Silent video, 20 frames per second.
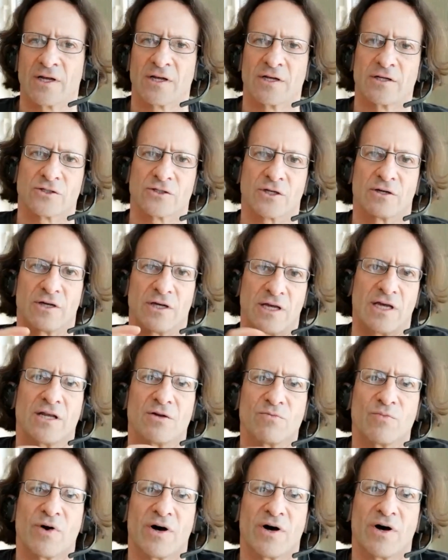So in
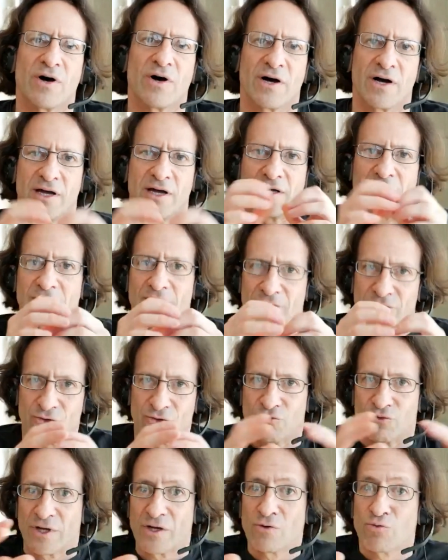my
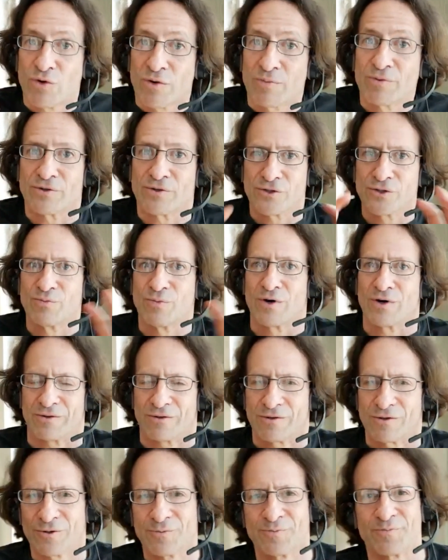3 ripples
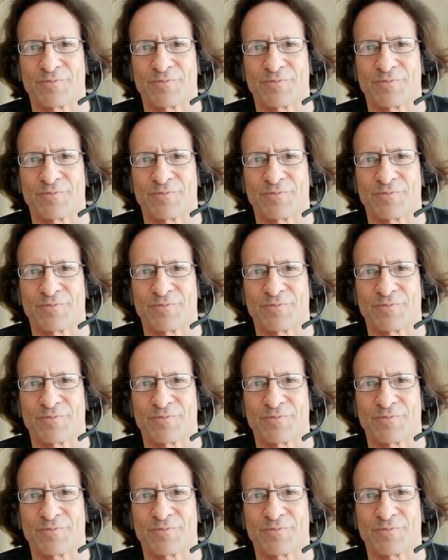model,